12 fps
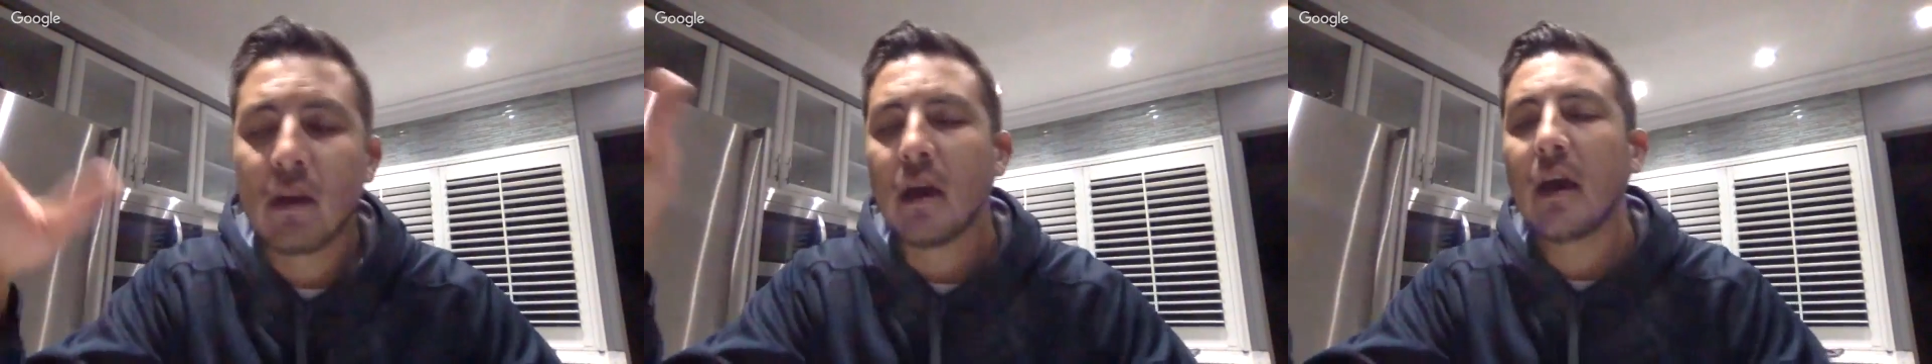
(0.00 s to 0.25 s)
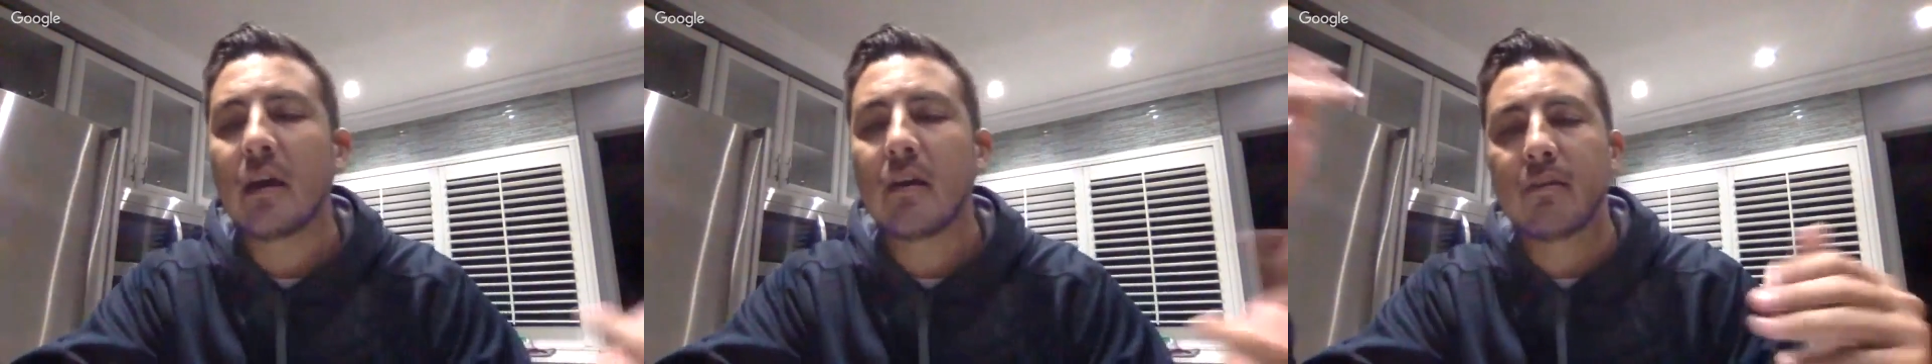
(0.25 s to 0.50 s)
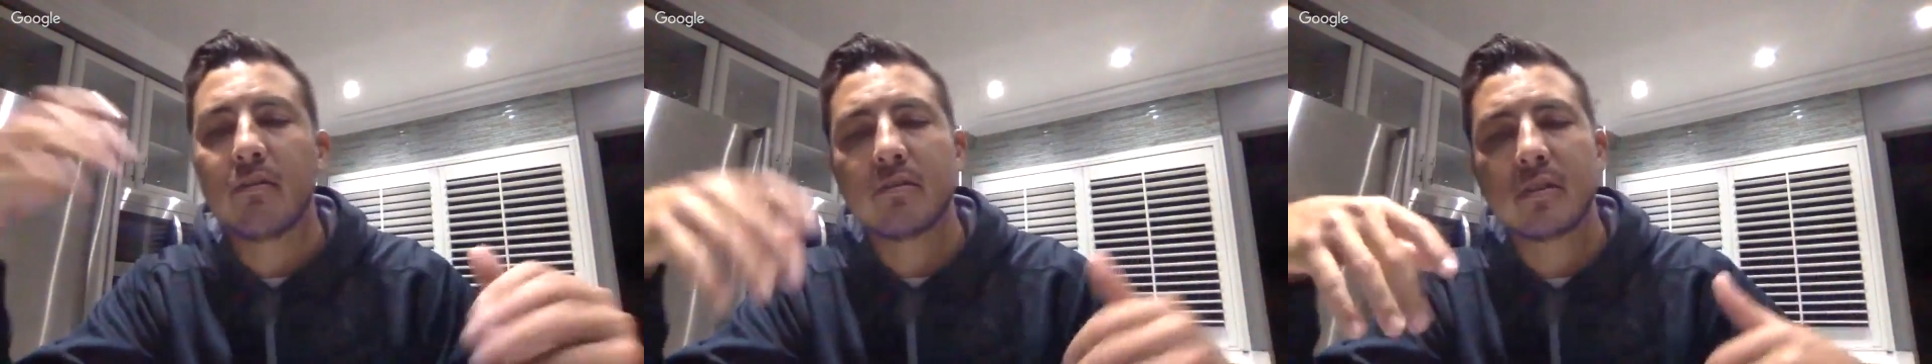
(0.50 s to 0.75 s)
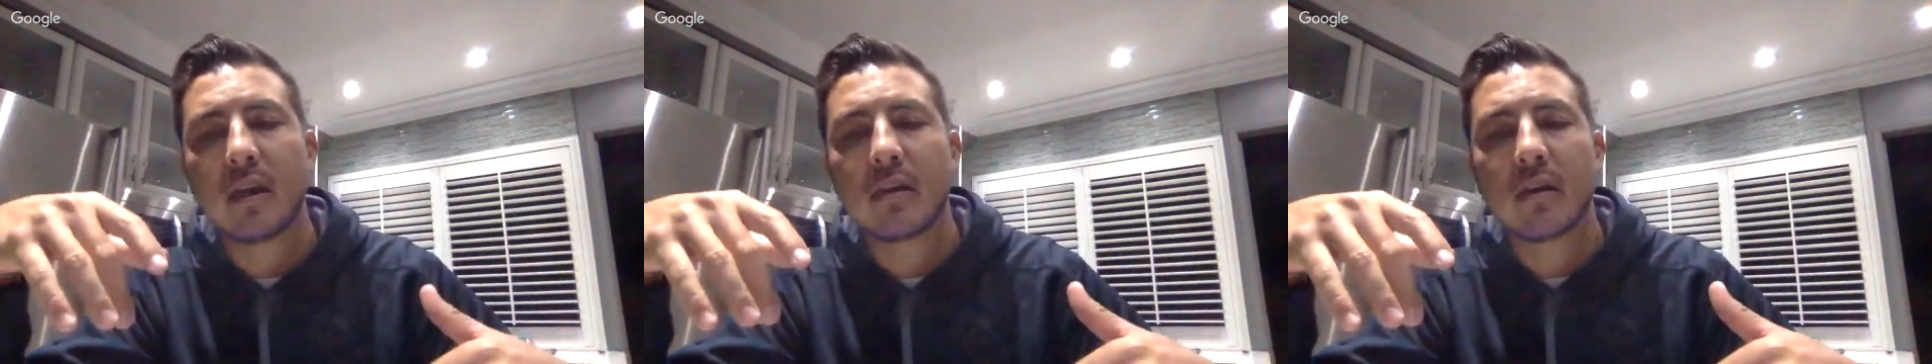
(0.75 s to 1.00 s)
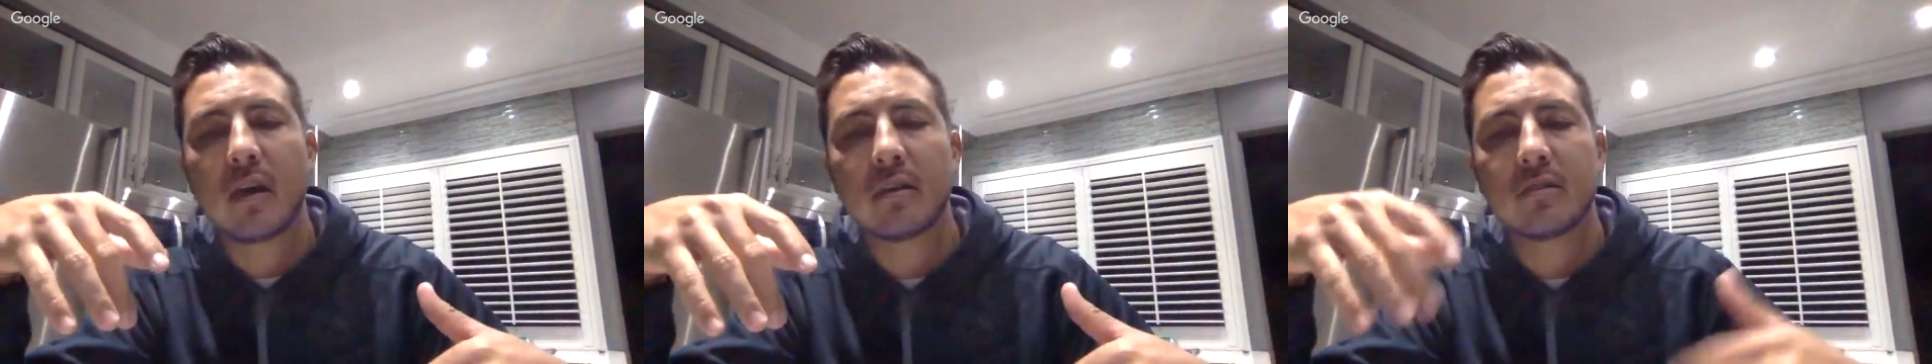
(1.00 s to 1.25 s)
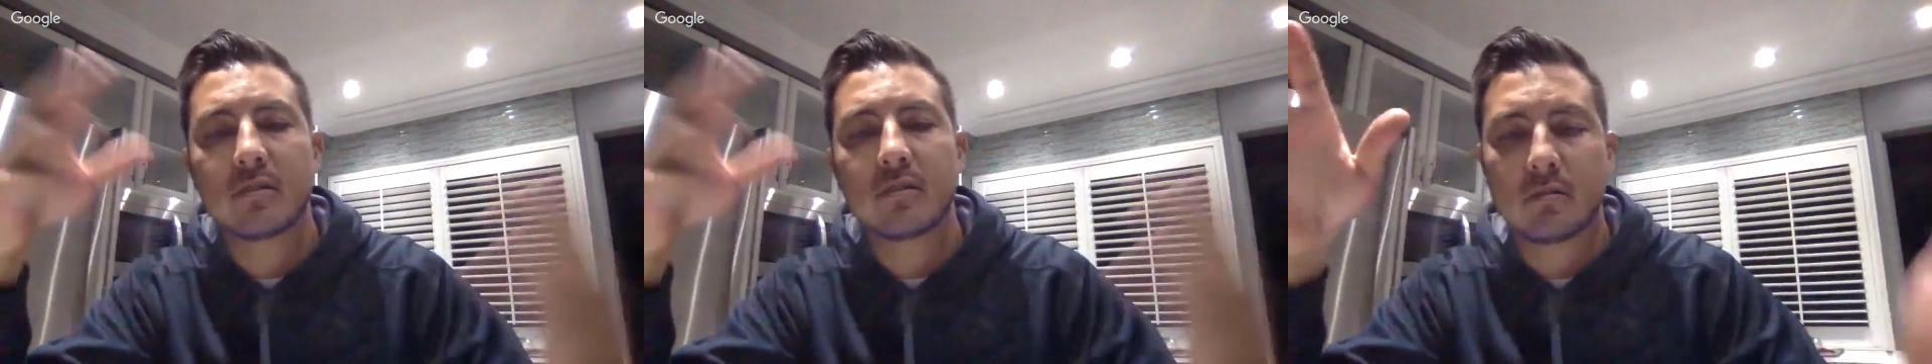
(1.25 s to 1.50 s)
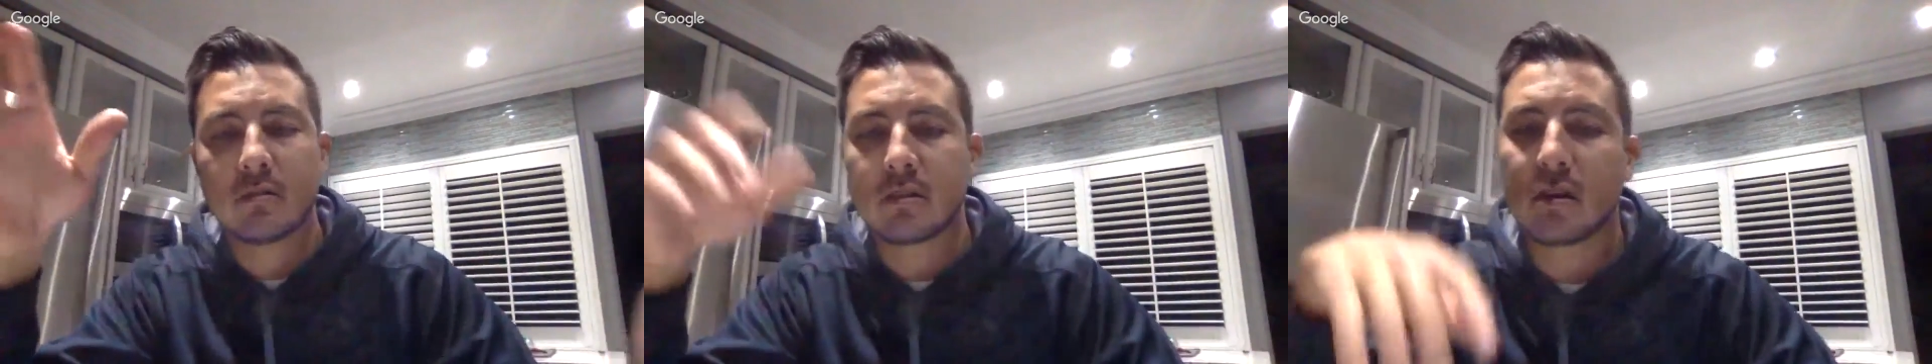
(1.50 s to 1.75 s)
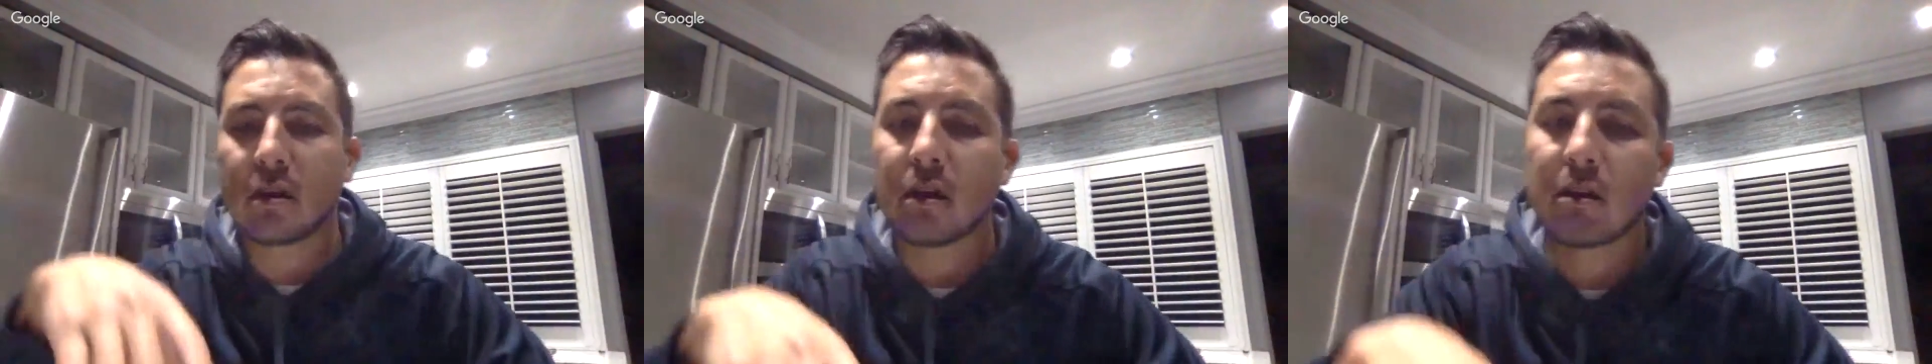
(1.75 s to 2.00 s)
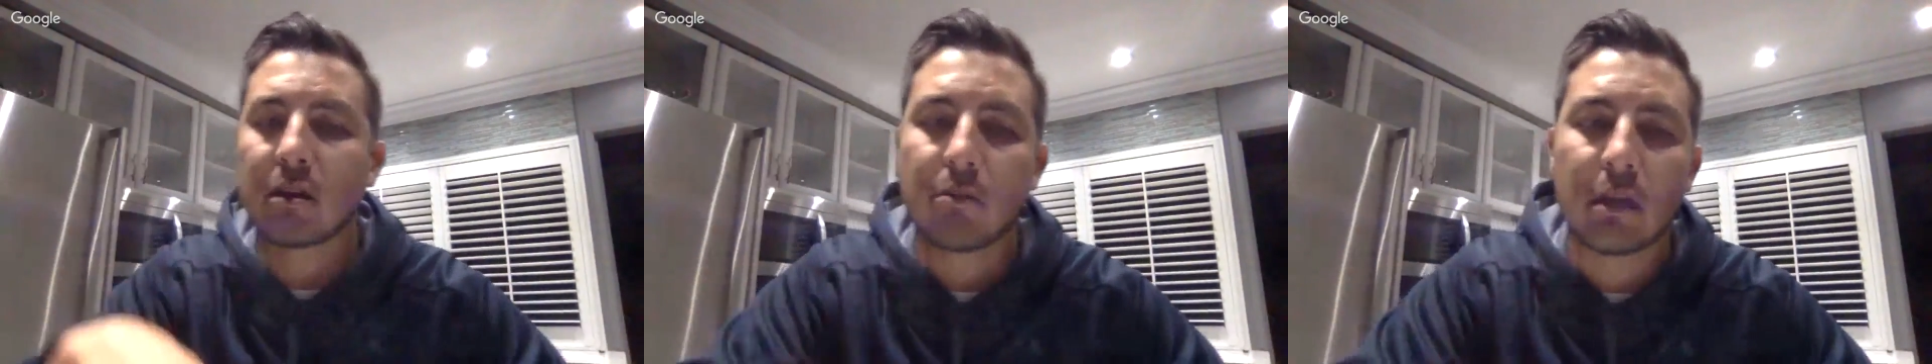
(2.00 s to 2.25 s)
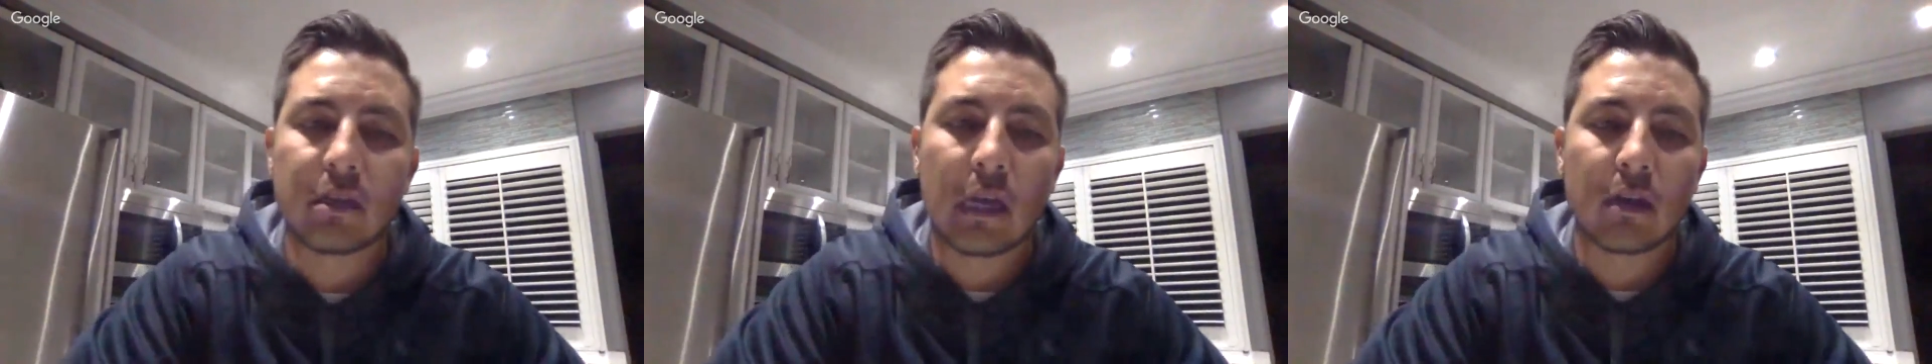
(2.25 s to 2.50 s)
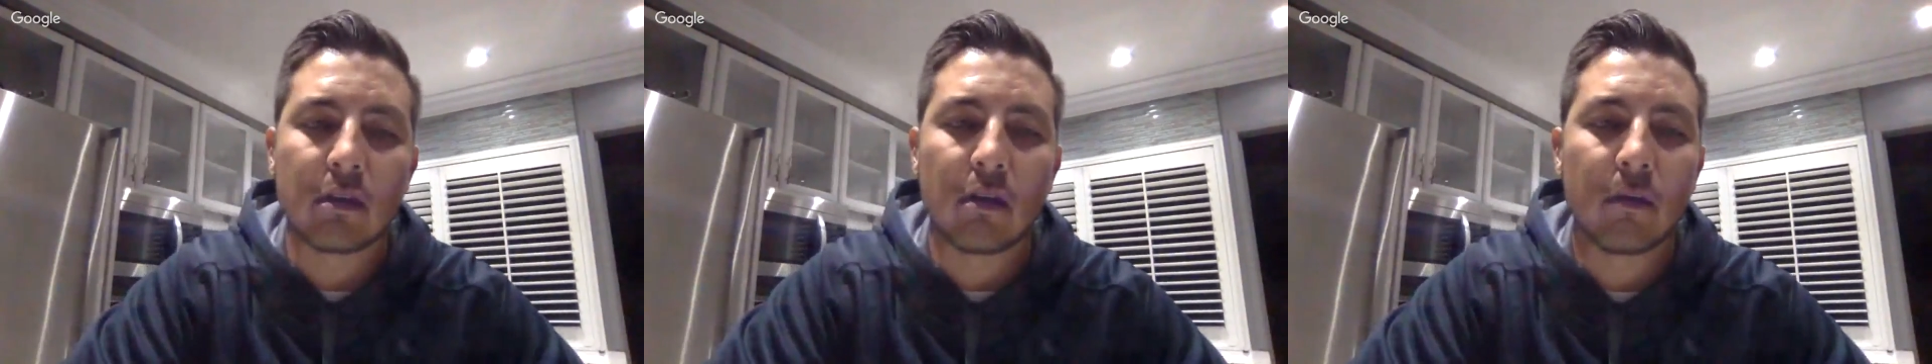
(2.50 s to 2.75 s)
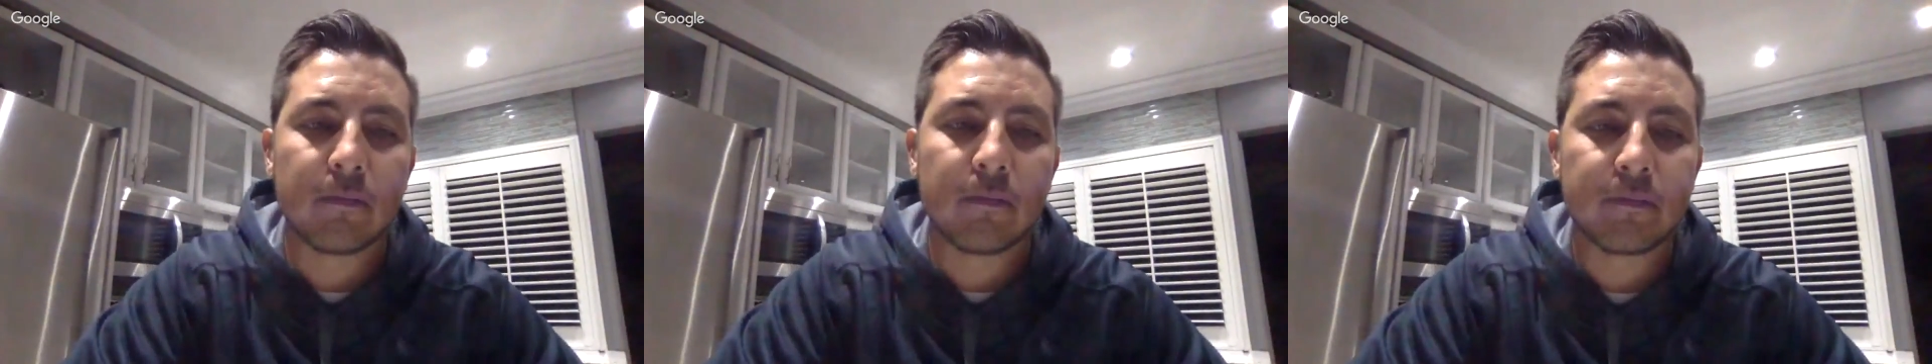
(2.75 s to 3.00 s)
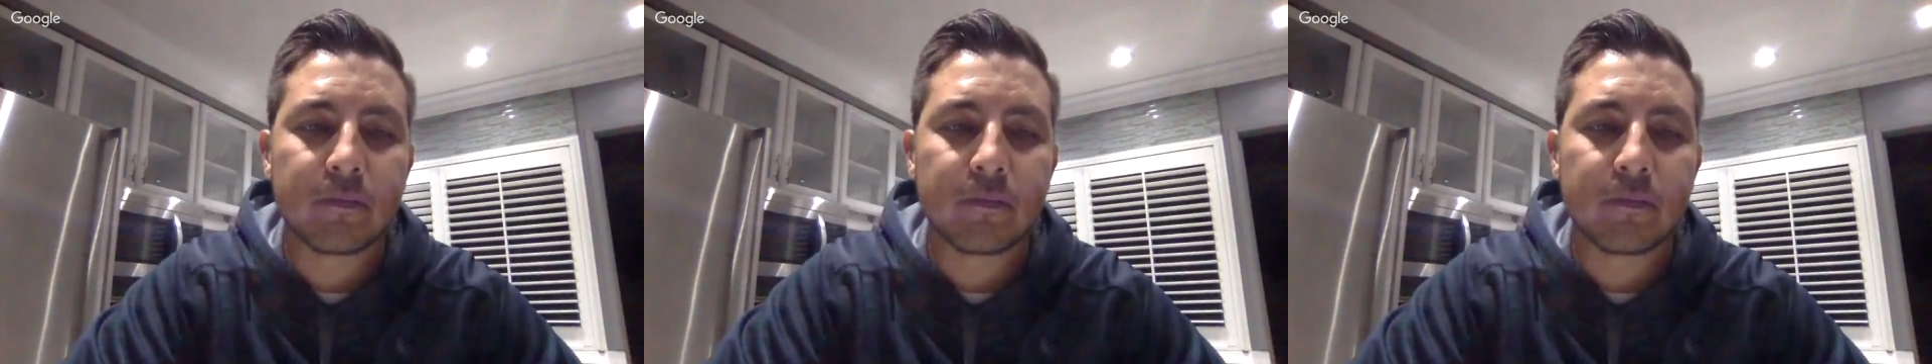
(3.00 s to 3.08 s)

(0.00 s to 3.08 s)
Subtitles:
hey, if you attack us, it's going to be an attack on all.